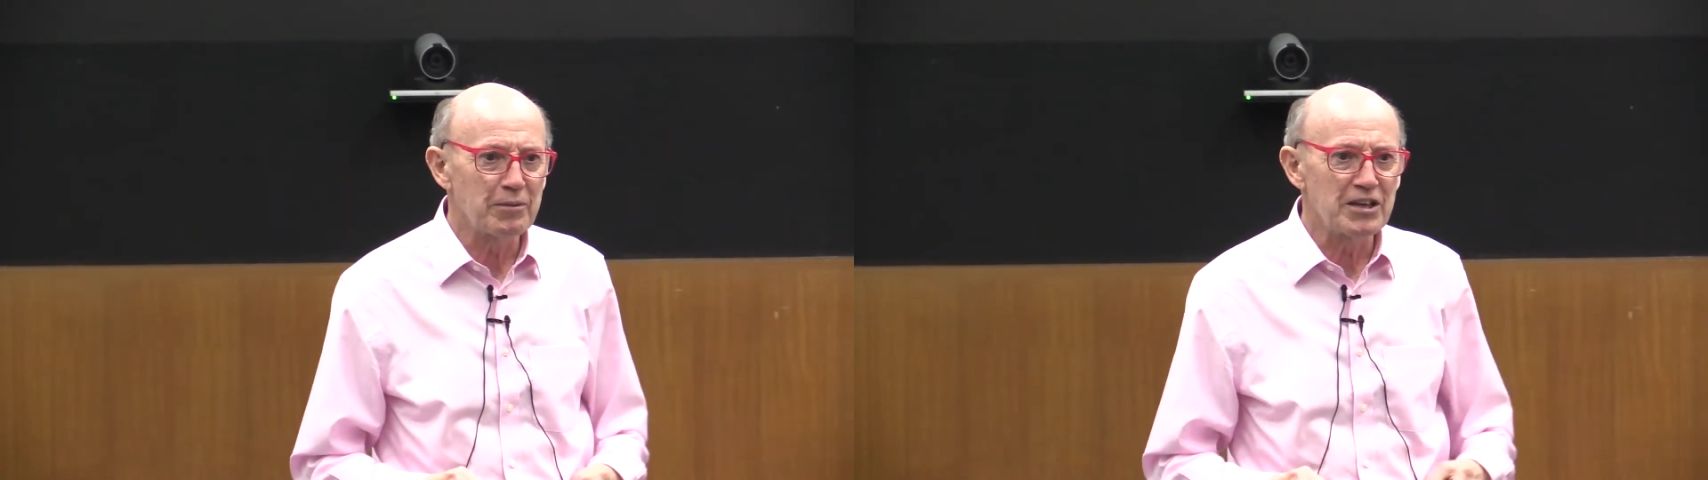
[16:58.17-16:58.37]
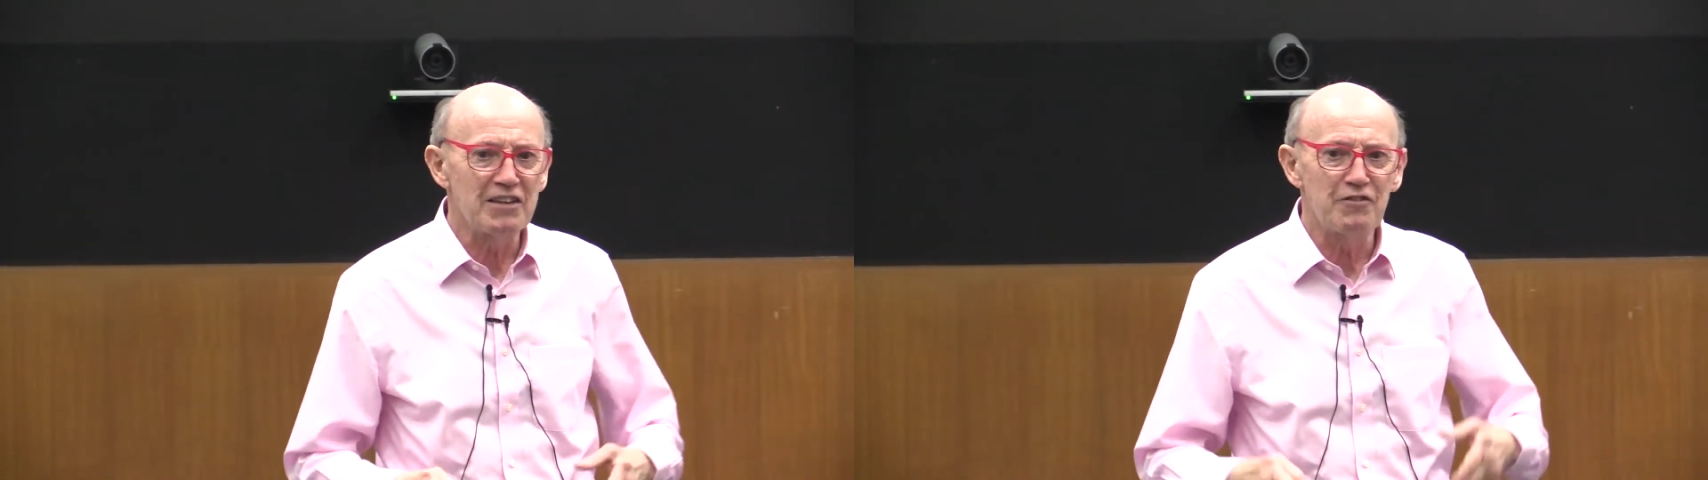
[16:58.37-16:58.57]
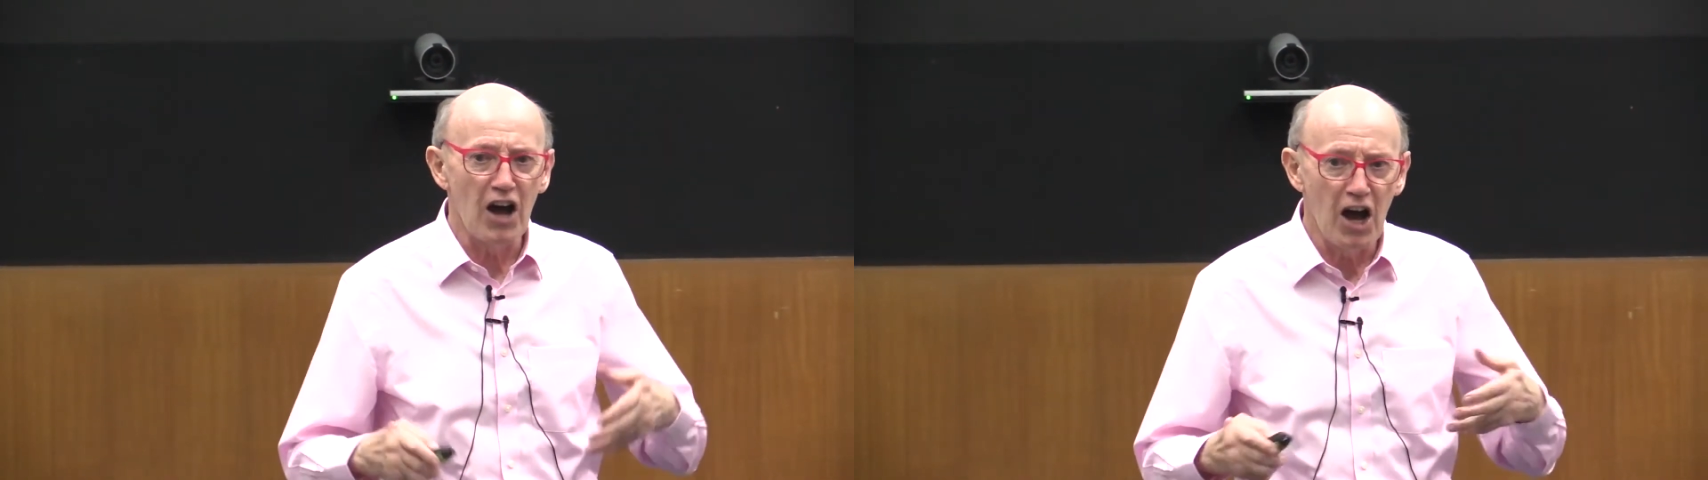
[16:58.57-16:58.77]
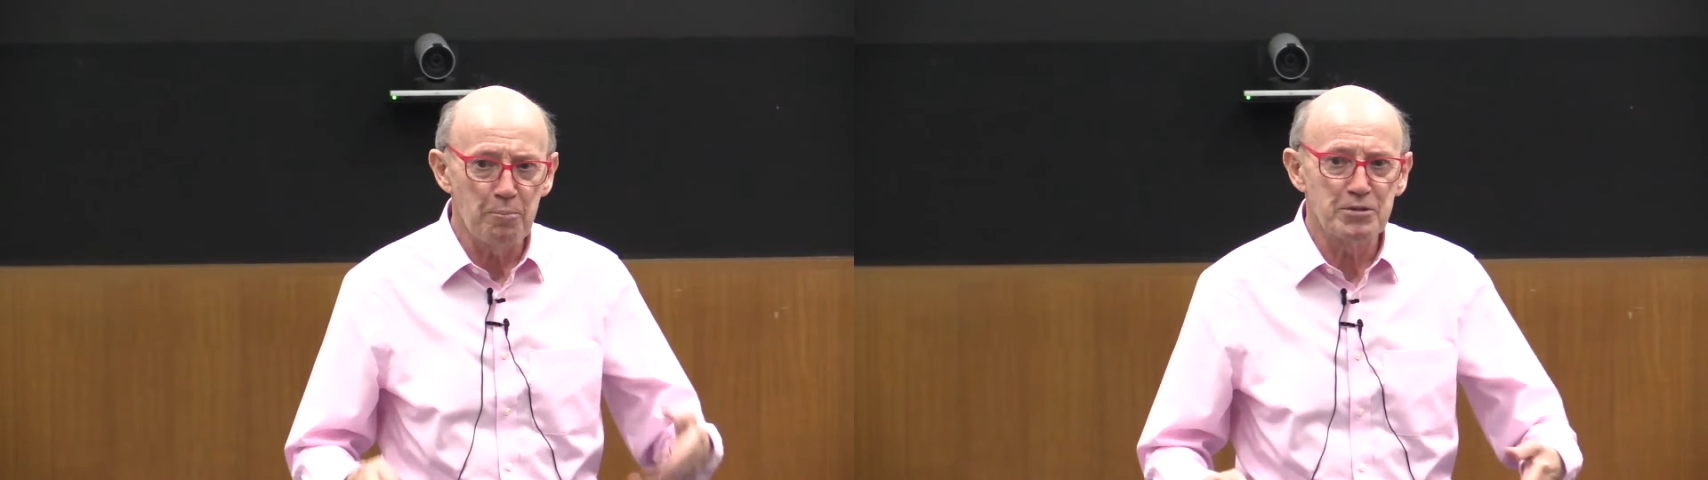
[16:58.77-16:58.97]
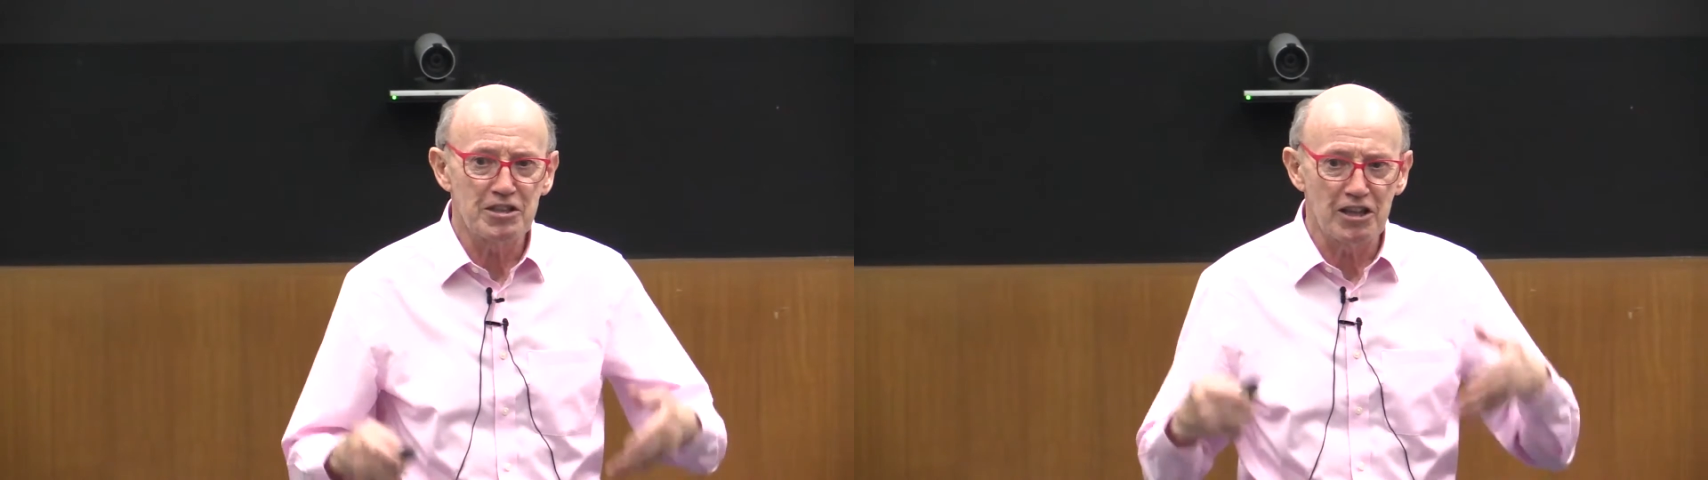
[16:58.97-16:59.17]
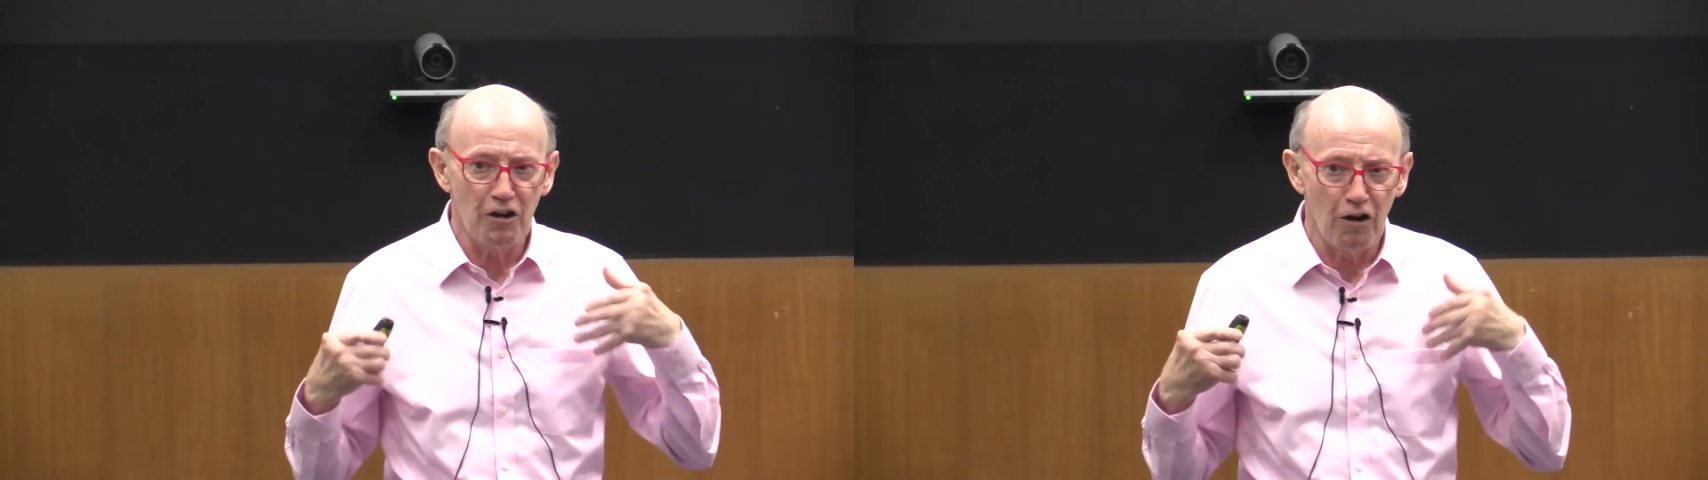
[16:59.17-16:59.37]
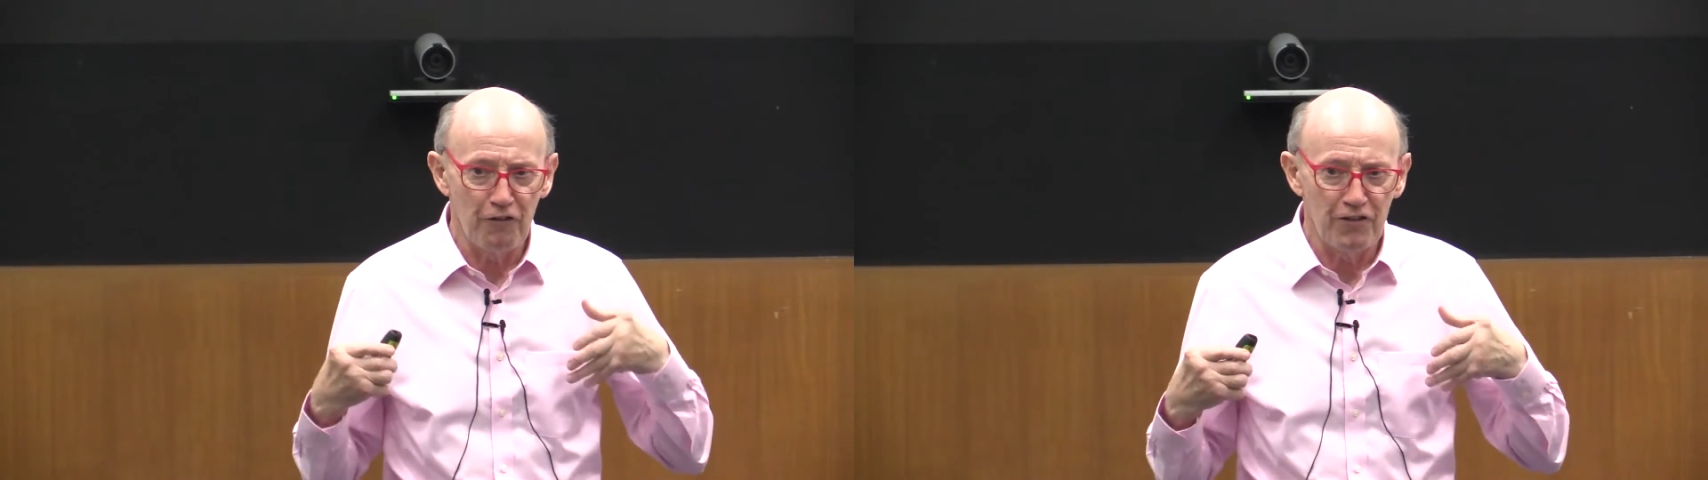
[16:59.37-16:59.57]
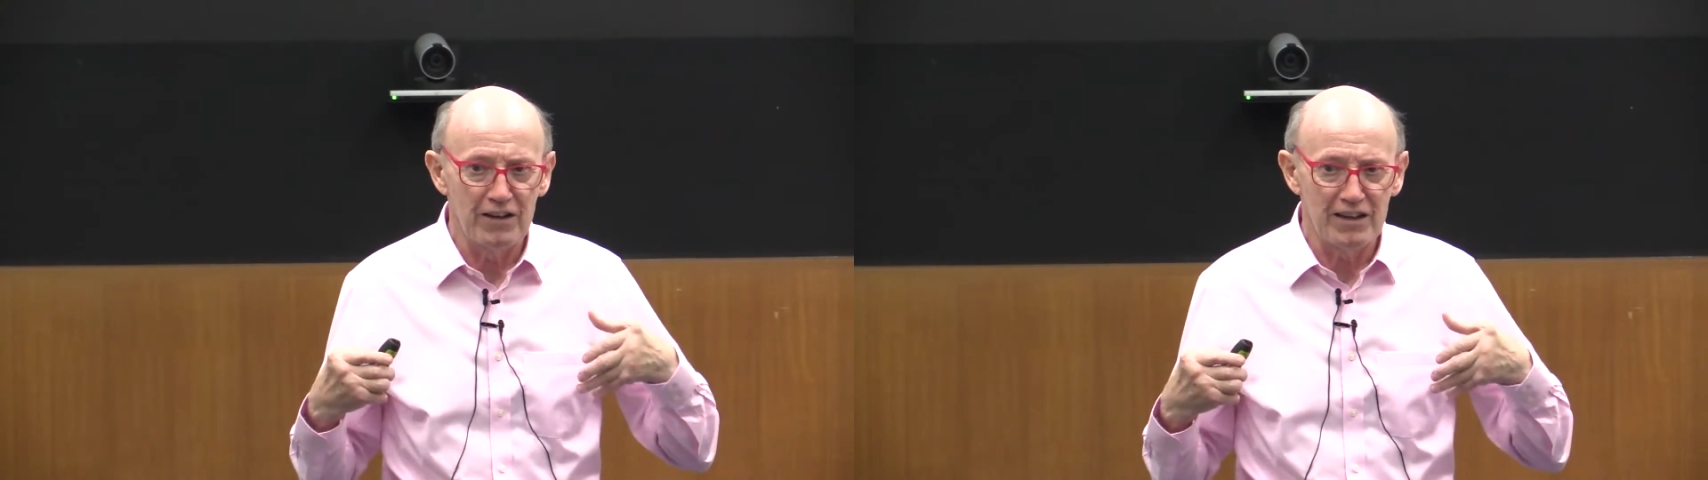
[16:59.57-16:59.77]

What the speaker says: I mean, they've upped the offer